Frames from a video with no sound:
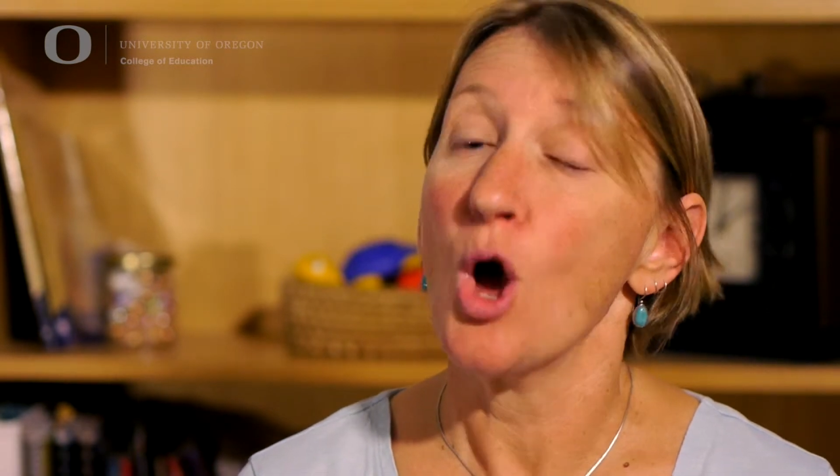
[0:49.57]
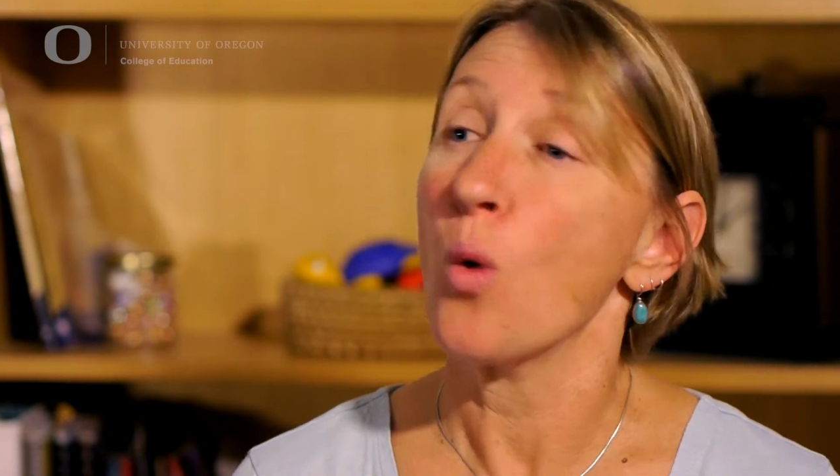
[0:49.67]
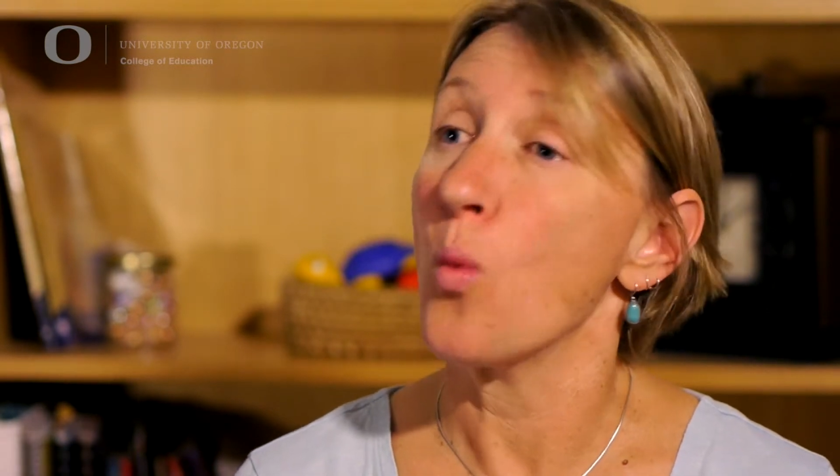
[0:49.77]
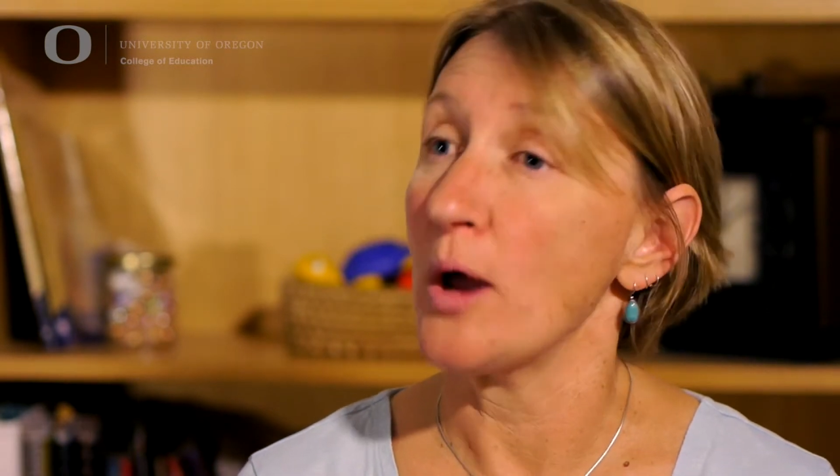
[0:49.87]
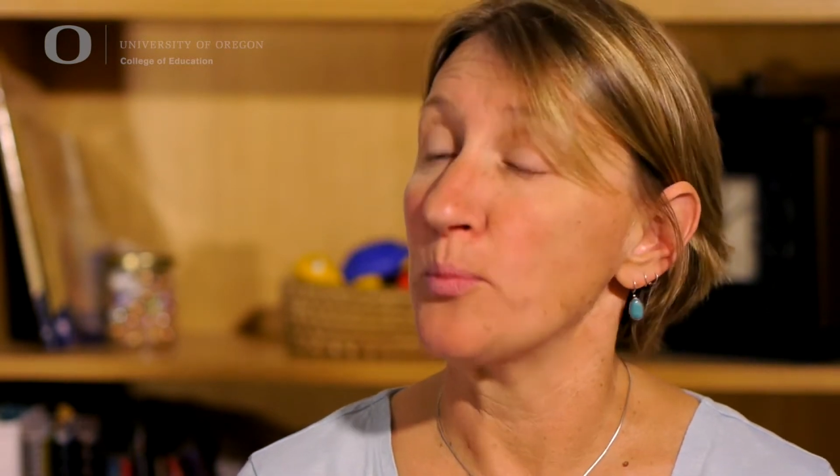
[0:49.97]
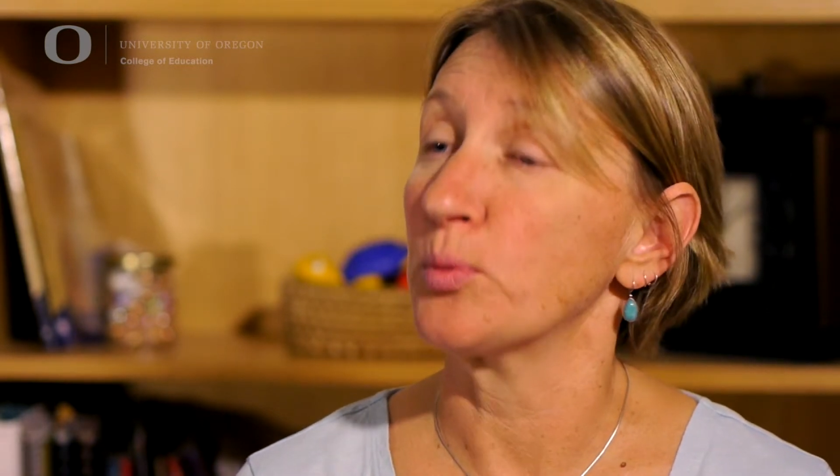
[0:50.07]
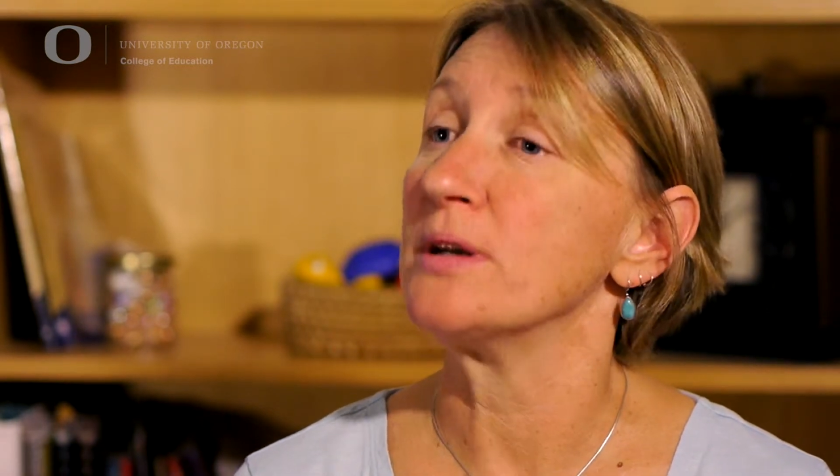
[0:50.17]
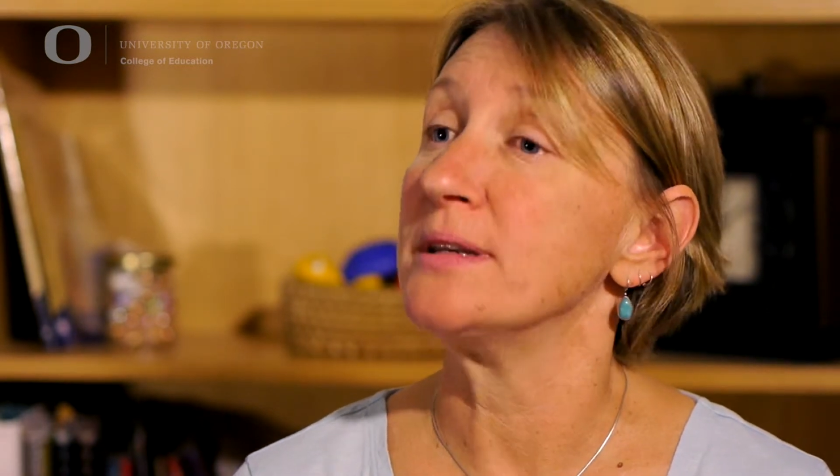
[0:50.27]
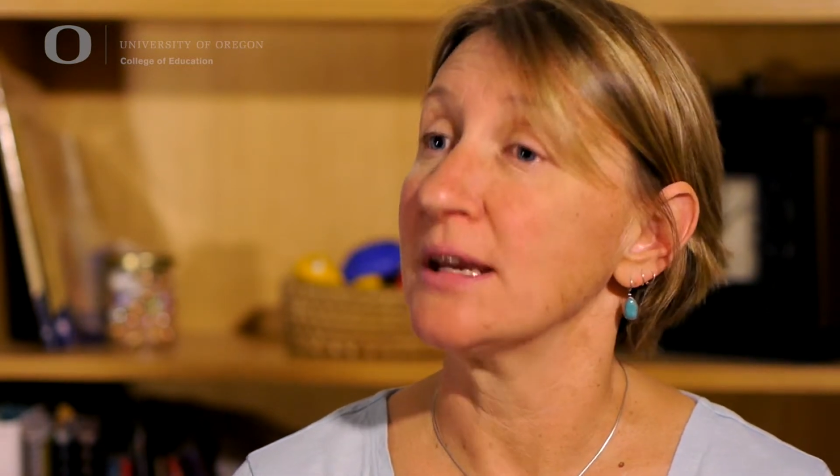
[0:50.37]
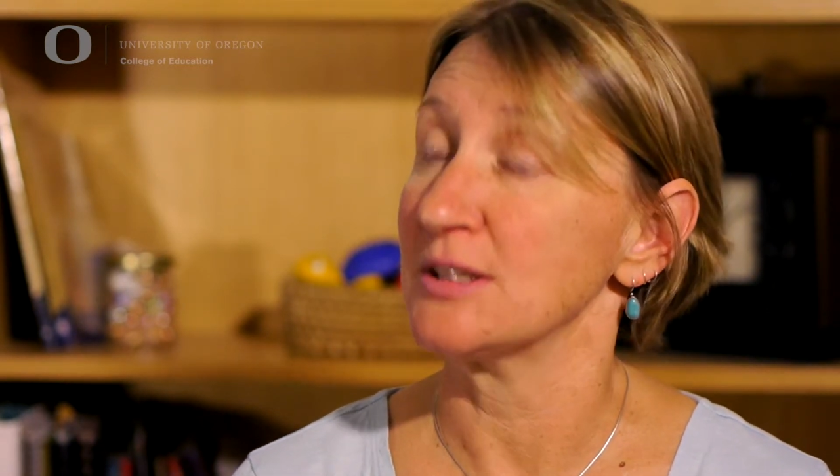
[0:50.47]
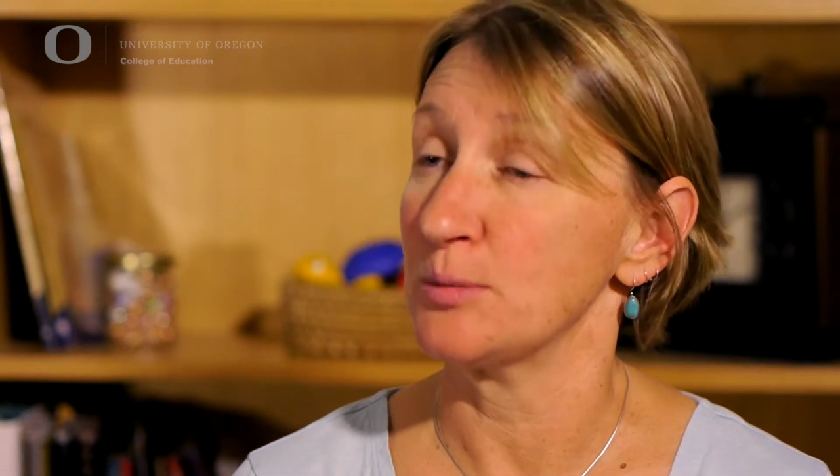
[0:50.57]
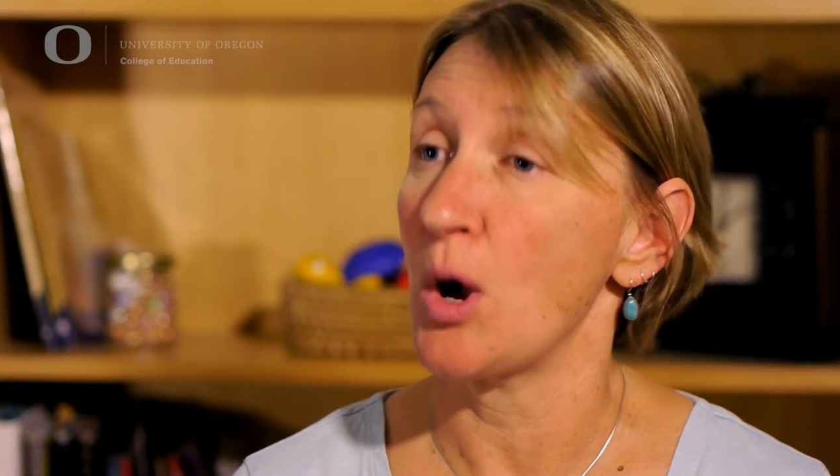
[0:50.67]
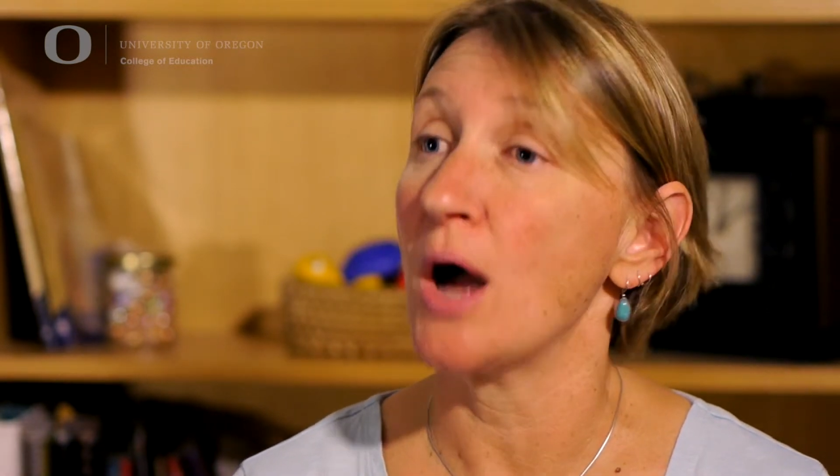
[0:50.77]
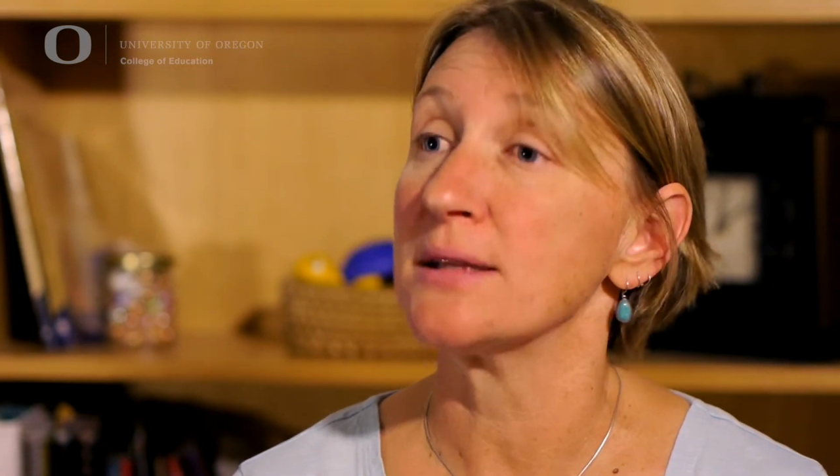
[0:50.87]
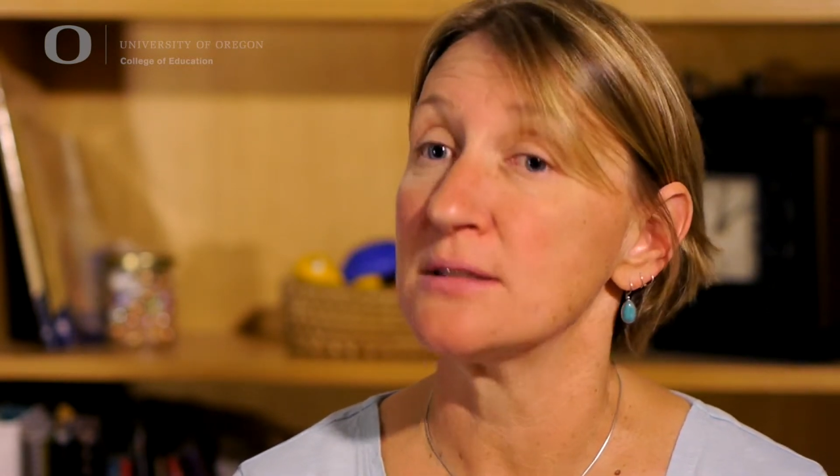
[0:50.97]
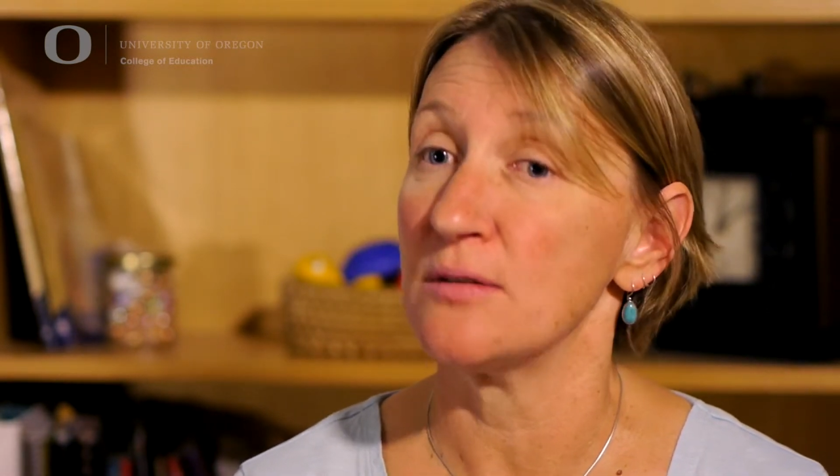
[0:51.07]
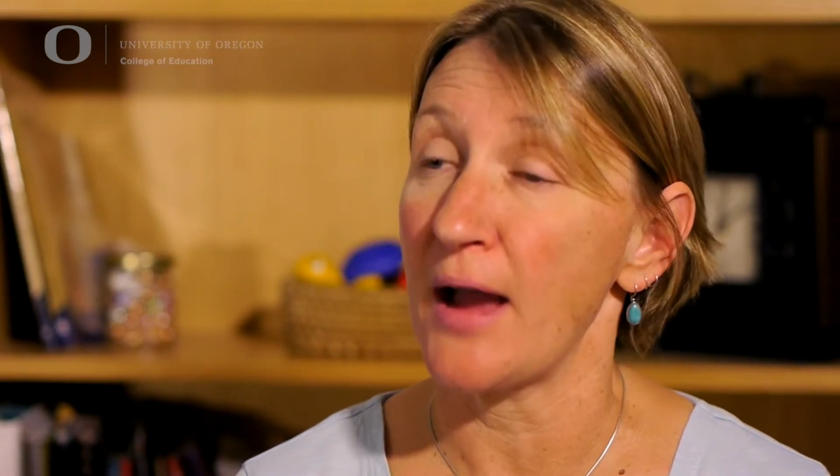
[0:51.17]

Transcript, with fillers: what predicts positive